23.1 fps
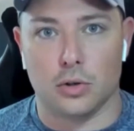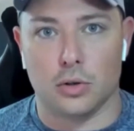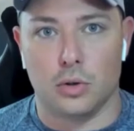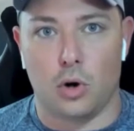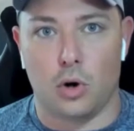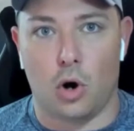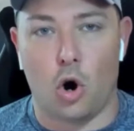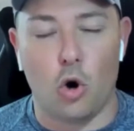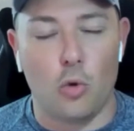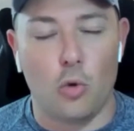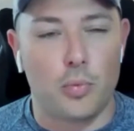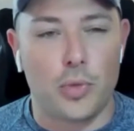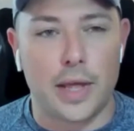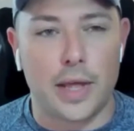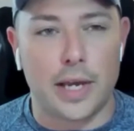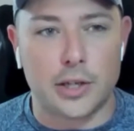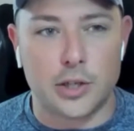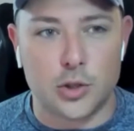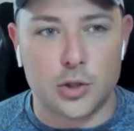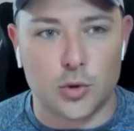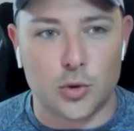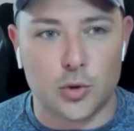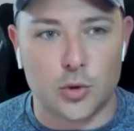hope they
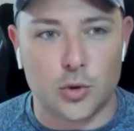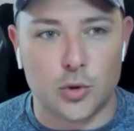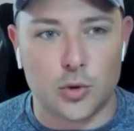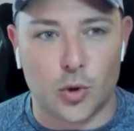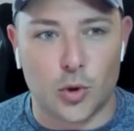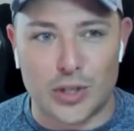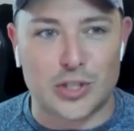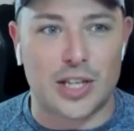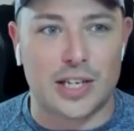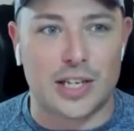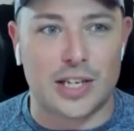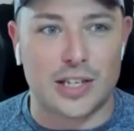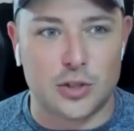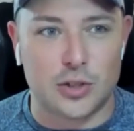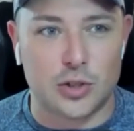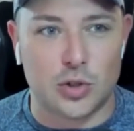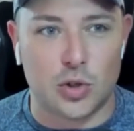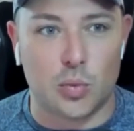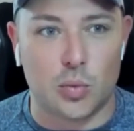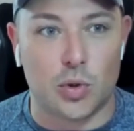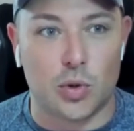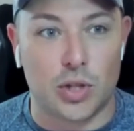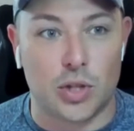can do or wish they can do
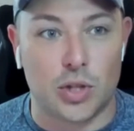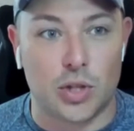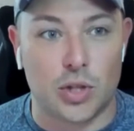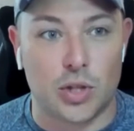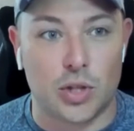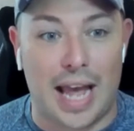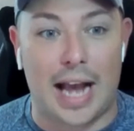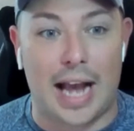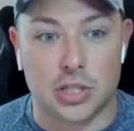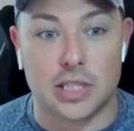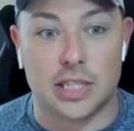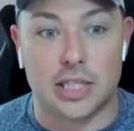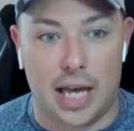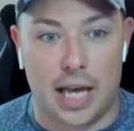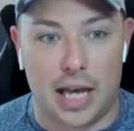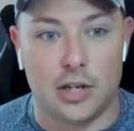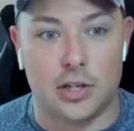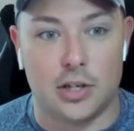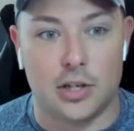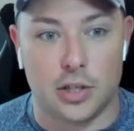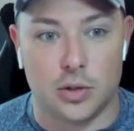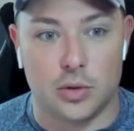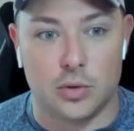and what they actually
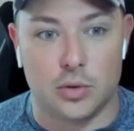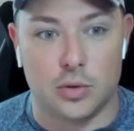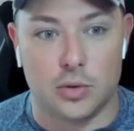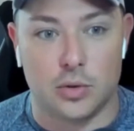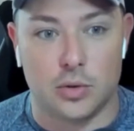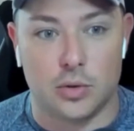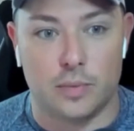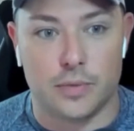can do.